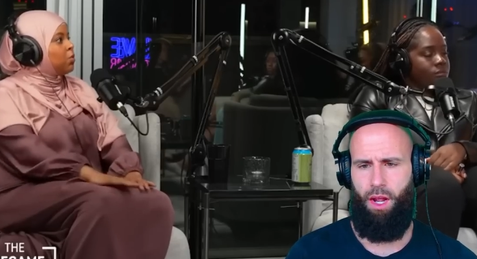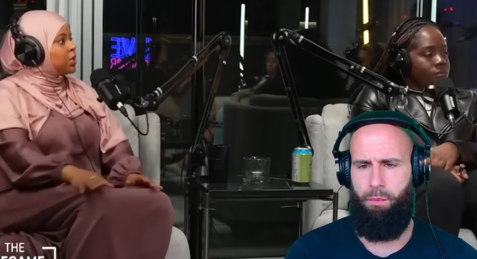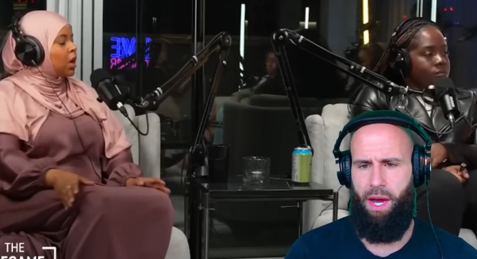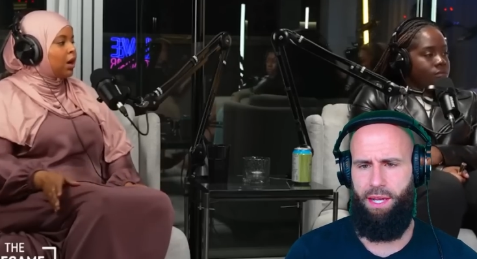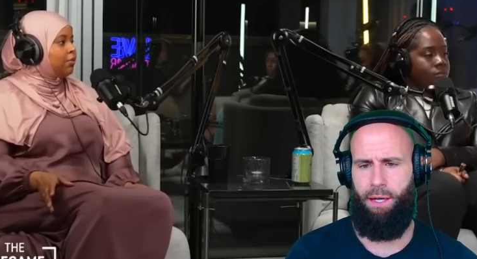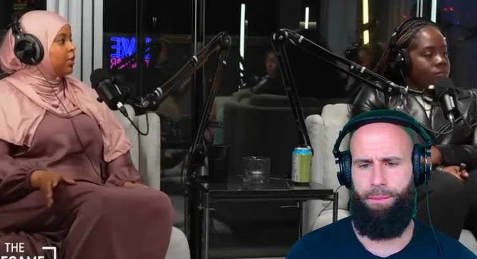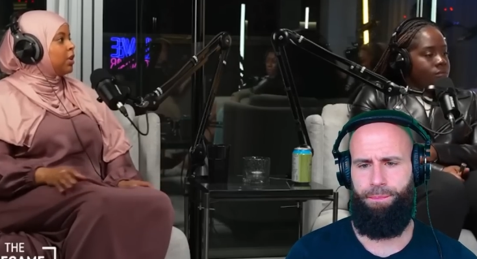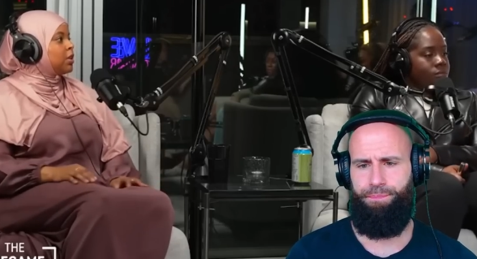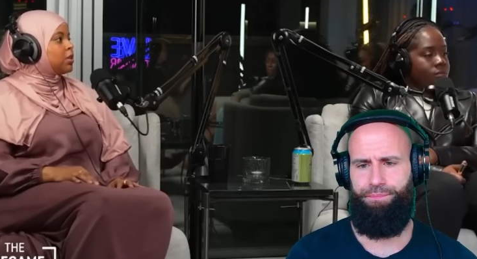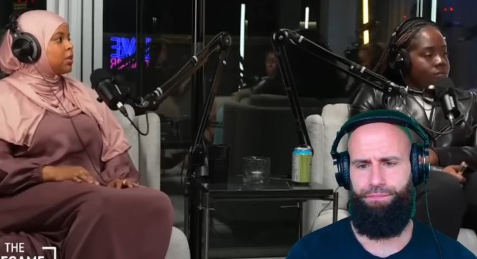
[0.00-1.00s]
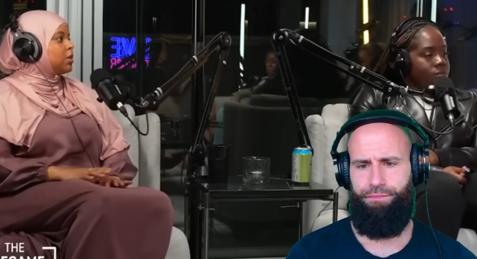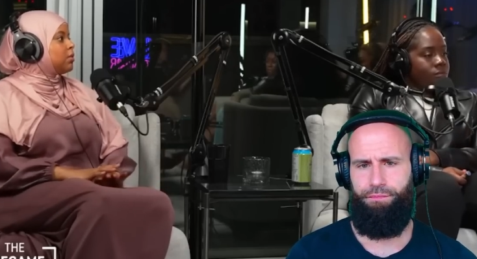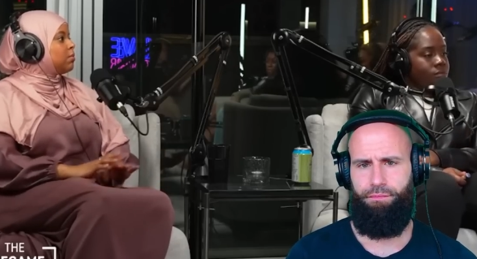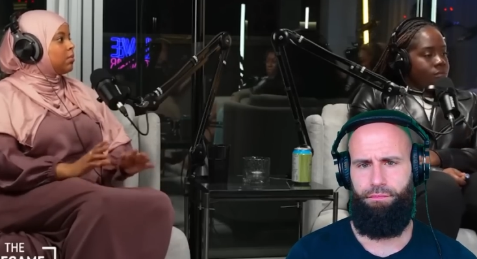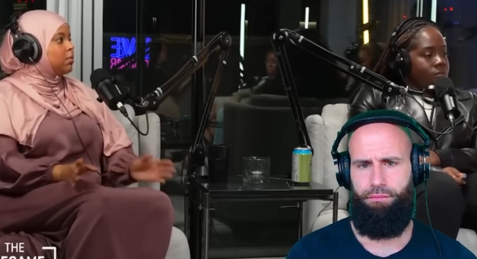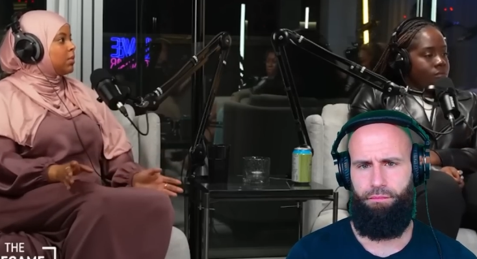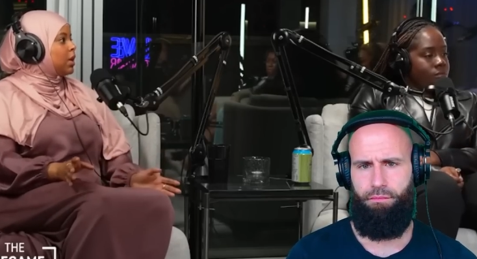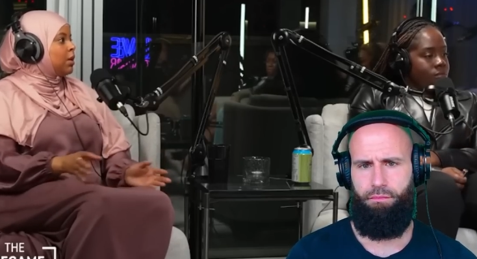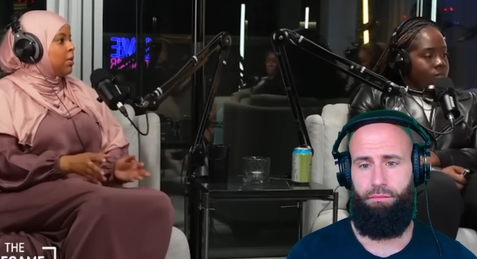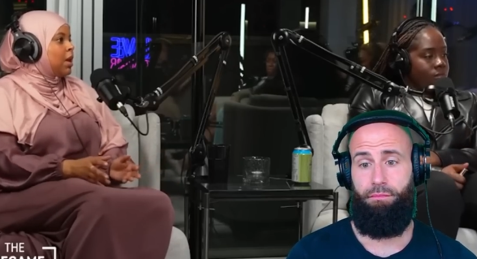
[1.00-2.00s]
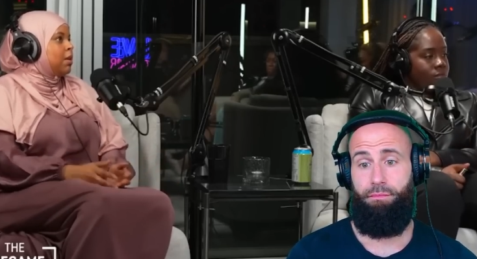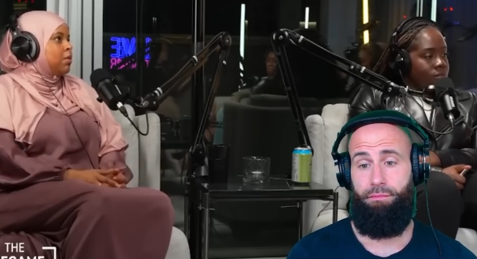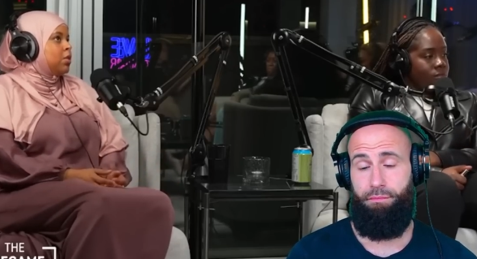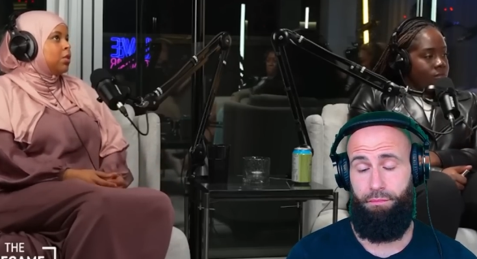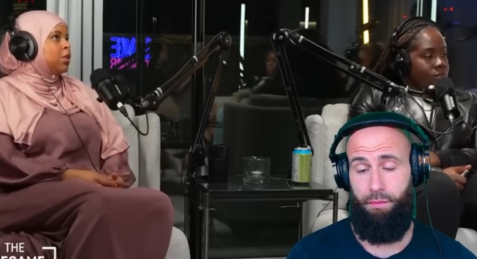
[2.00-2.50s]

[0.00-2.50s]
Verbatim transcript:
Speaker 1: Amazing. was covered. It, it